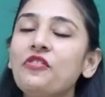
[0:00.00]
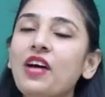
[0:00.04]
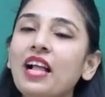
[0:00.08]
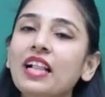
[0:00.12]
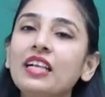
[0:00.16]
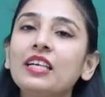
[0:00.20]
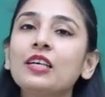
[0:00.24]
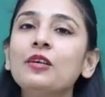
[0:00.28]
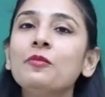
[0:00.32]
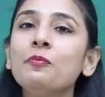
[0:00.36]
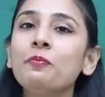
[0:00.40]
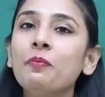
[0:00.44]

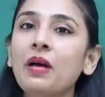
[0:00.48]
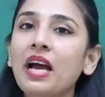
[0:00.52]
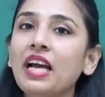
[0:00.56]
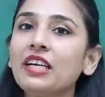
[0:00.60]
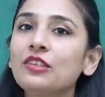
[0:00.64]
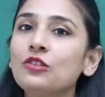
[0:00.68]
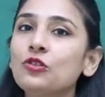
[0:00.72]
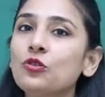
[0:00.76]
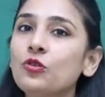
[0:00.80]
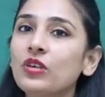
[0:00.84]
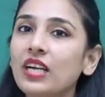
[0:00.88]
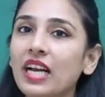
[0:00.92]
welcome
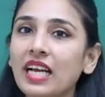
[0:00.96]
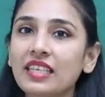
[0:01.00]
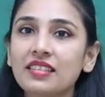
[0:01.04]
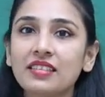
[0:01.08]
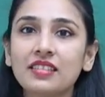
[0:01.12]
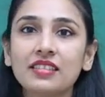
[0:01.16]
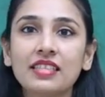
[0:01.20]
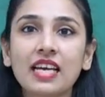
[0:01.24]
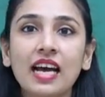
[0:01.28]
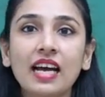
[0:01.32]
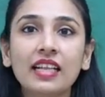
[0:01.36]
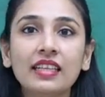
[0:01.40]
back to
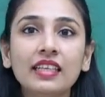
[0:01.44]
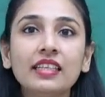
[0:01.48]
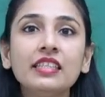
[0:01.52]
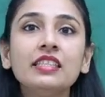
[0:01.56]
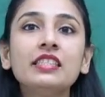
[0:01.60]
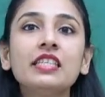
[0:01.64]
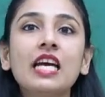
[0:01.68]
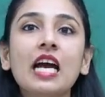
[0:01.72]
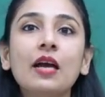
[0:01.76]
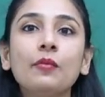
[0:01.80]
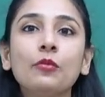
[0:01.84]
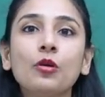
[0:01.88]

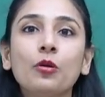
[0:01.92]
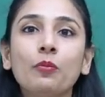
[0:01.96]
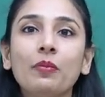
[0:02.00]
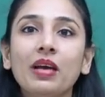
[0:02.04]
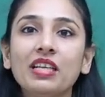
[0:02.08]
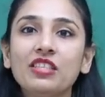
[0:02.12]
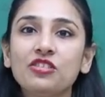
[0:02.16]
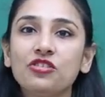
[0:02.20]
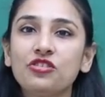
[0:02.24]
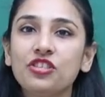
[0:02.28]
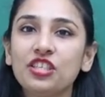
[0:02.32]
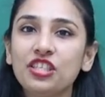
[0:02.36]
AriserTalent. I am your
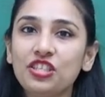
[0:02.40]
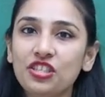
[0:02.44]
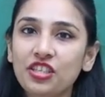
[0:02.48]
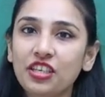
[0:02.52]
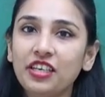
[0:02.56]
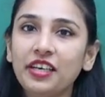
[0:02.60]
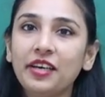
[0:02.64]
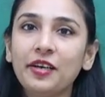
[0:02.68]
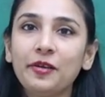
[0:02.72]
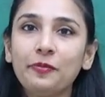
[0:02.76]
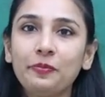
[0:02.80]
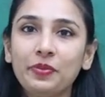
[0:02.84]
maths teacher
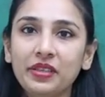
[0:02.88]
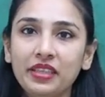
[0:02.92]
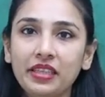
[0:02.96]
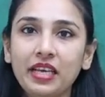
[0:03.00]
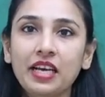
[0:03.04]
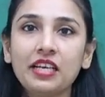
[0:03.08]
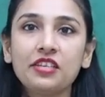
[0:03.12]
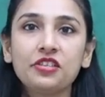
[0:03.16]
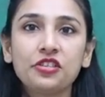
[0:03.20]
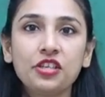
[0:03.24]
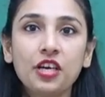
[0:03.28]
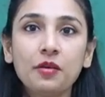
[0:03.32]

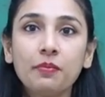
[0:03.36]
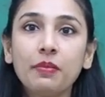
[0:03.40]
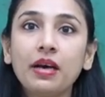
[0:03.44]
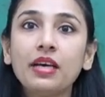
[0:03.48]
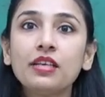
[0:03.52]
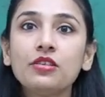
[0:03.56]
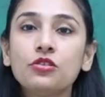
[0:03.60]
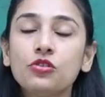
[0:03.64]
Arpita Sharma.